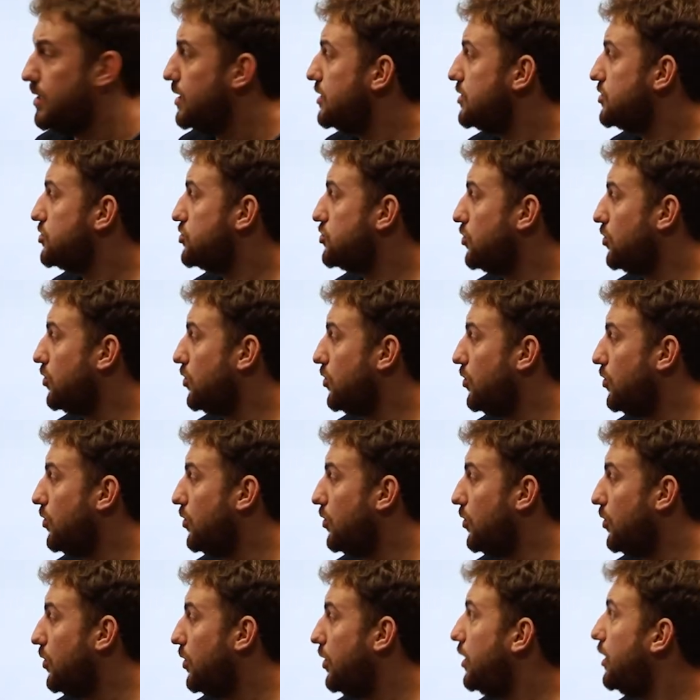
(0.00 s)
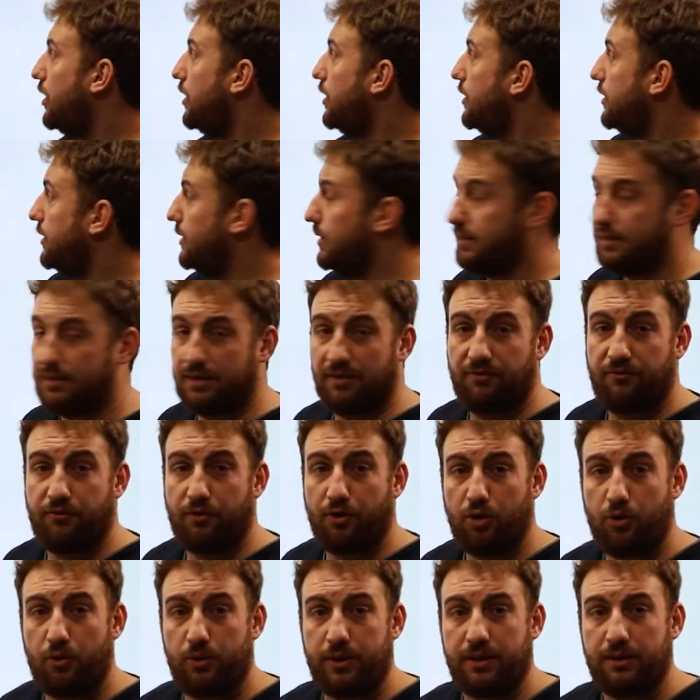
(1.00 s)
So in
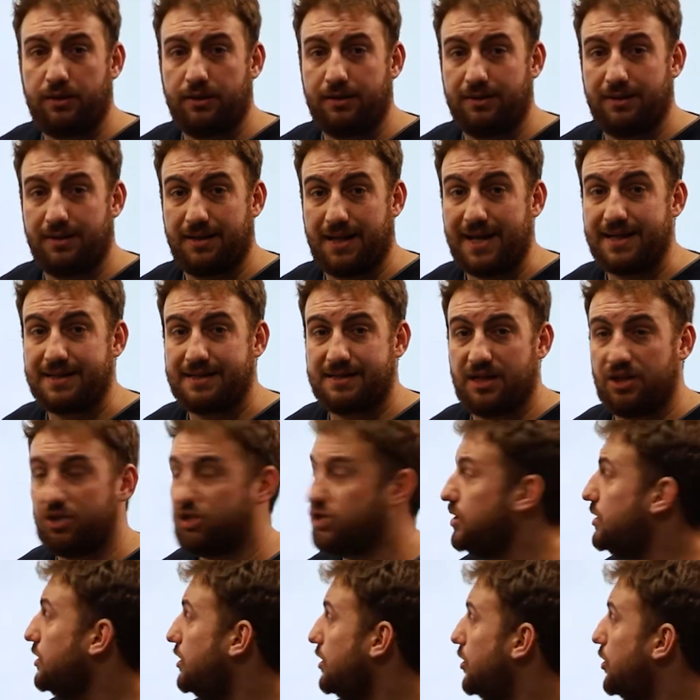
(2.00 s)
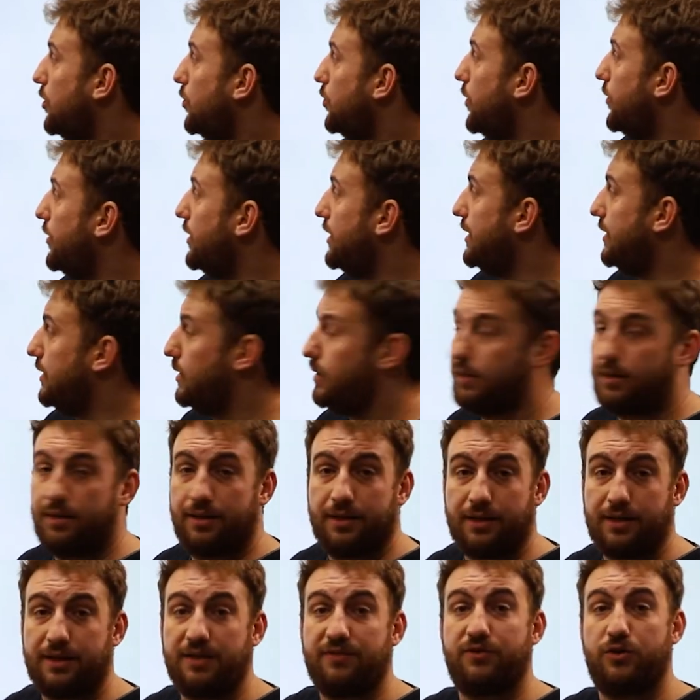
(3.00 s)
the next session, we will
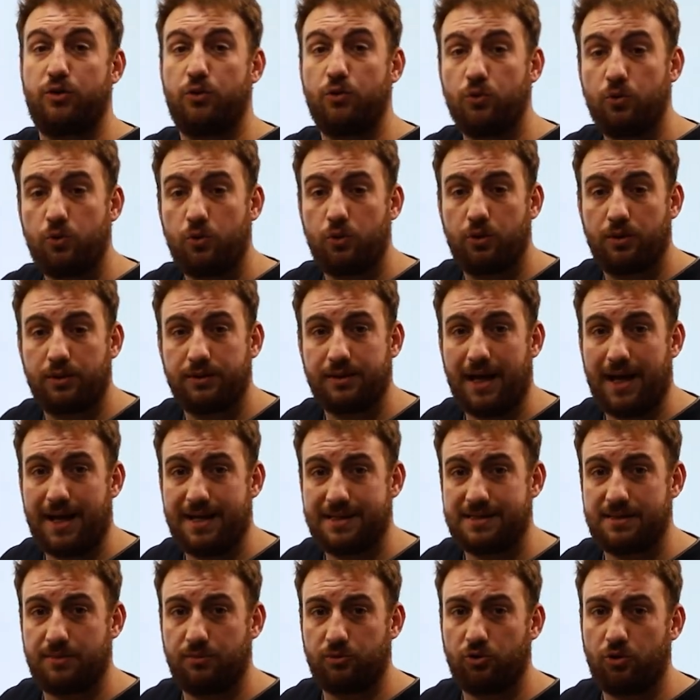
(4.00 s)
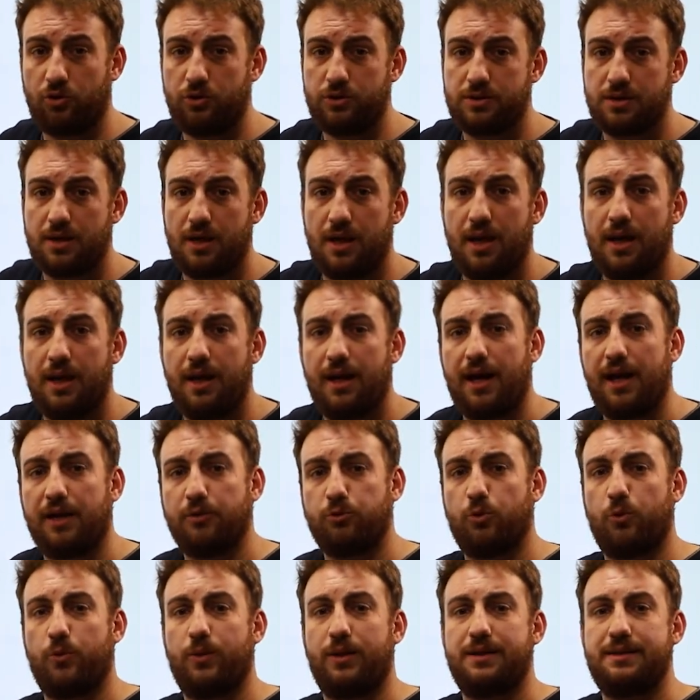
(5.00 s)
review the asymptotes,
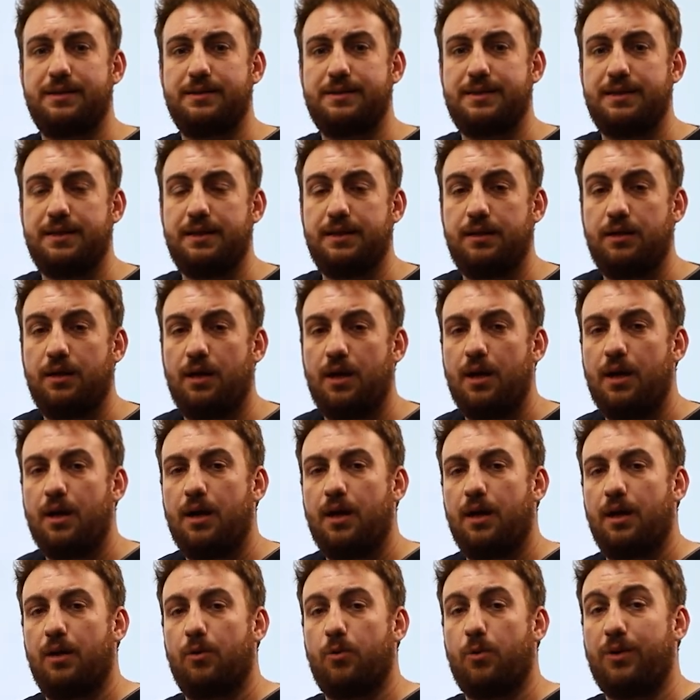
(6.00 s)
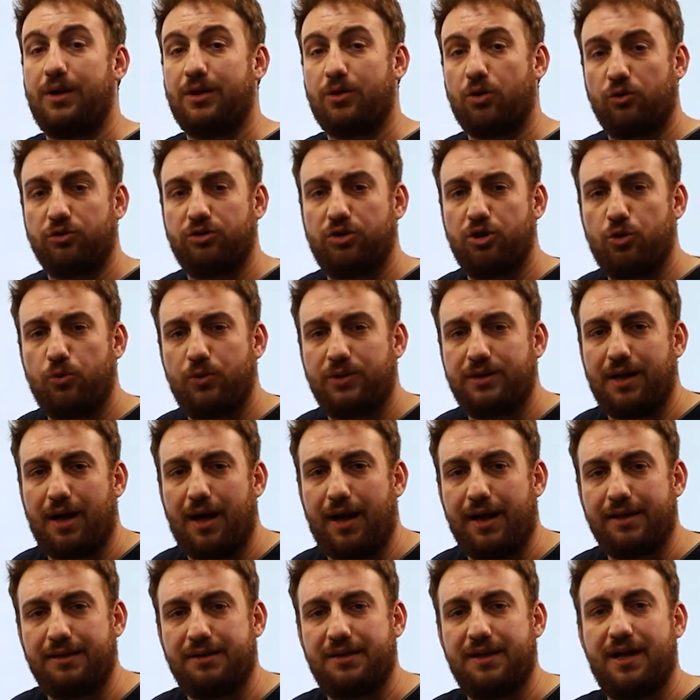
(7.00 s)
and we will continue with the
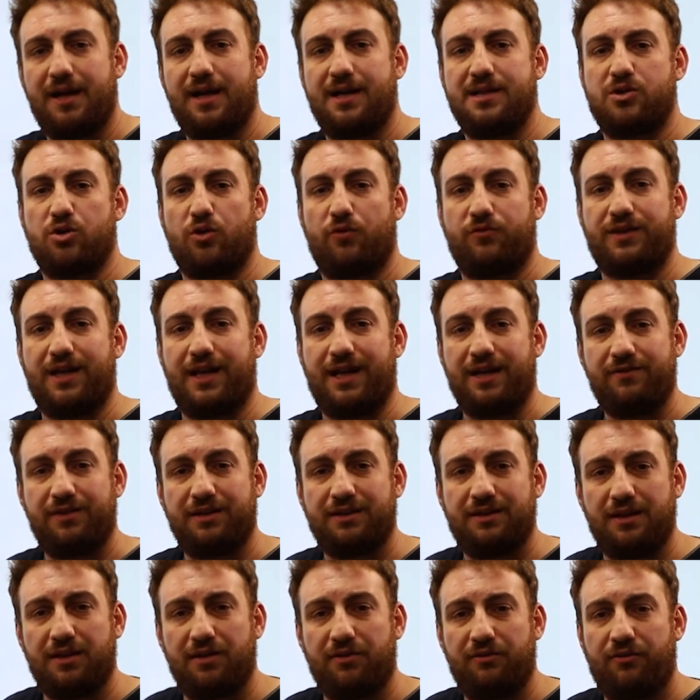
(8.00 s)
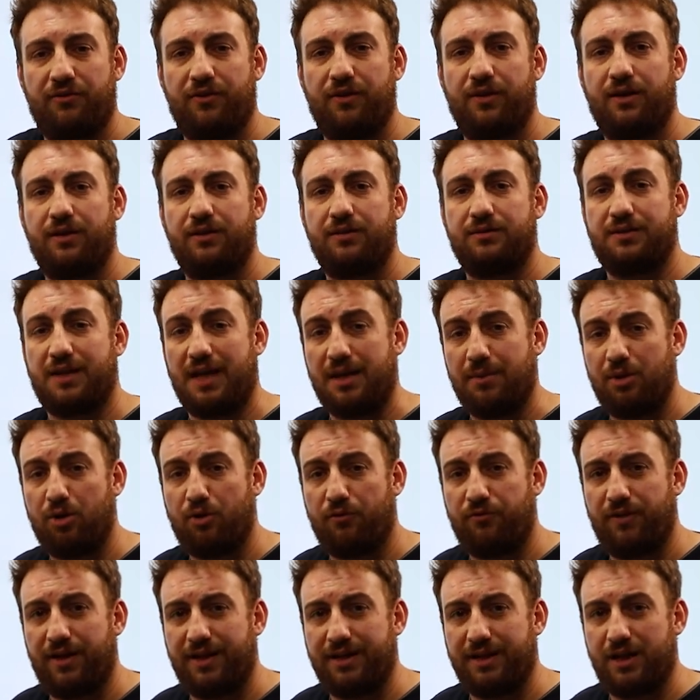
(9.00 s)
ideas of derivative, table
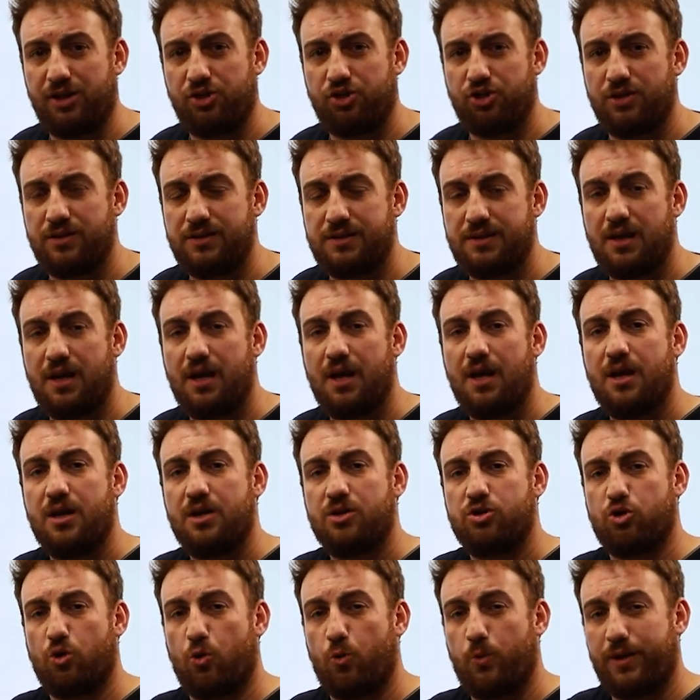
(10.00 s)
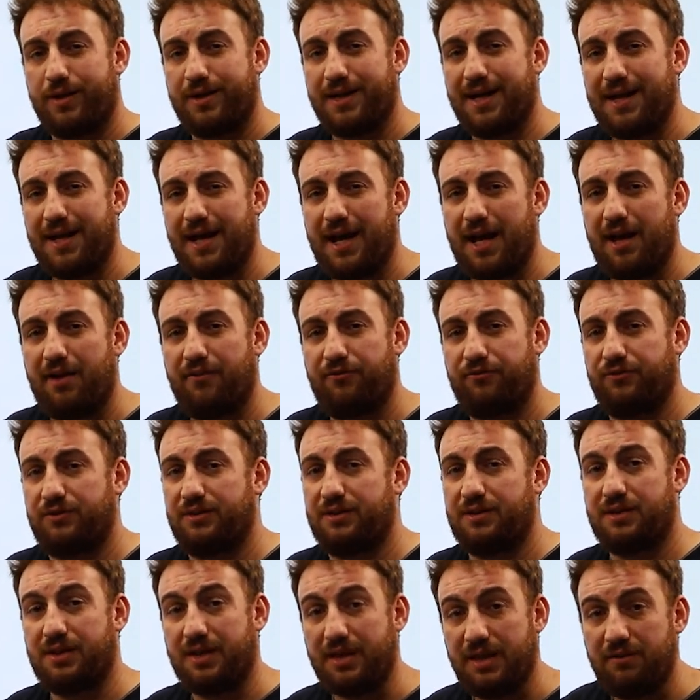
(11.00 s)
of variations. So we're going to have
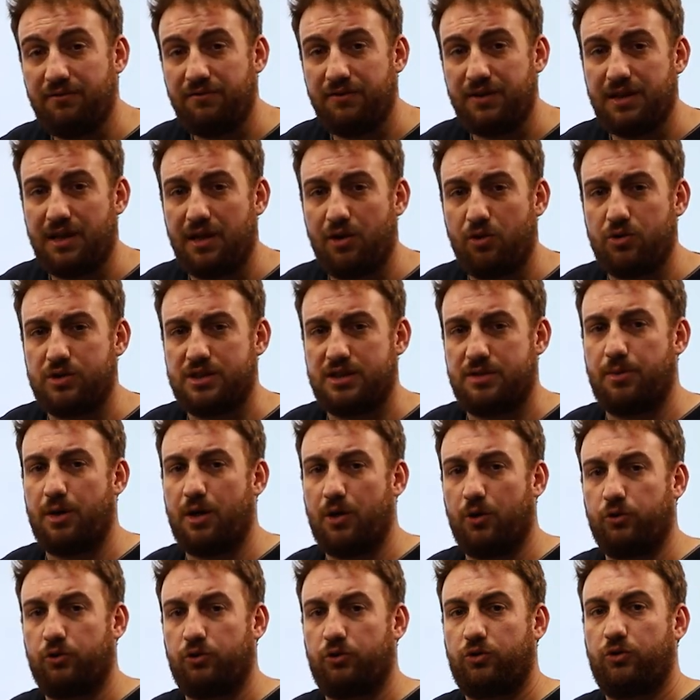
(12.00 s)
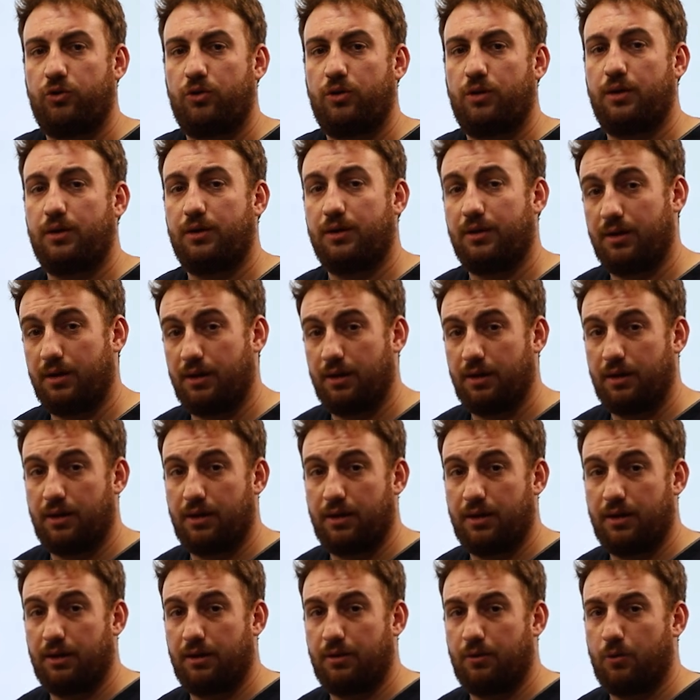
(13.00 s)
3 videos about
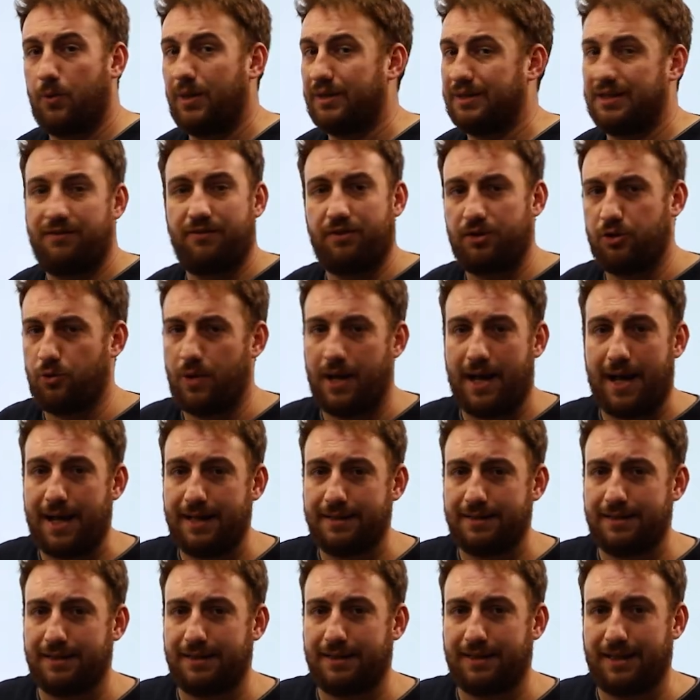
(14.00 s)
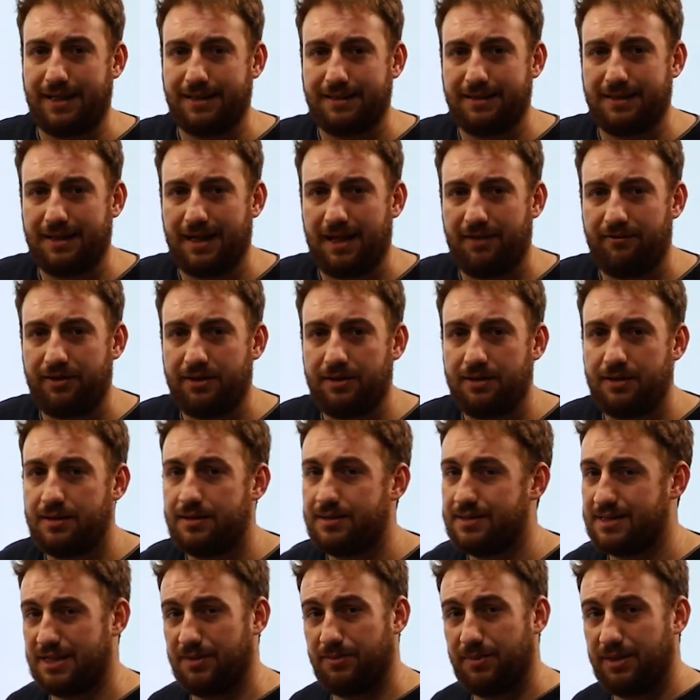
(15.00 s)
whatever you had in grade 11,
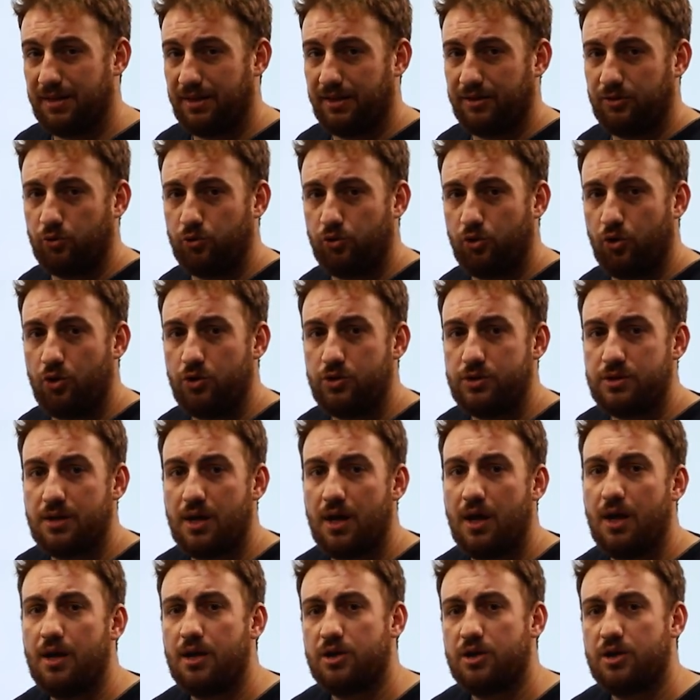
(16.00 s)
similar to those.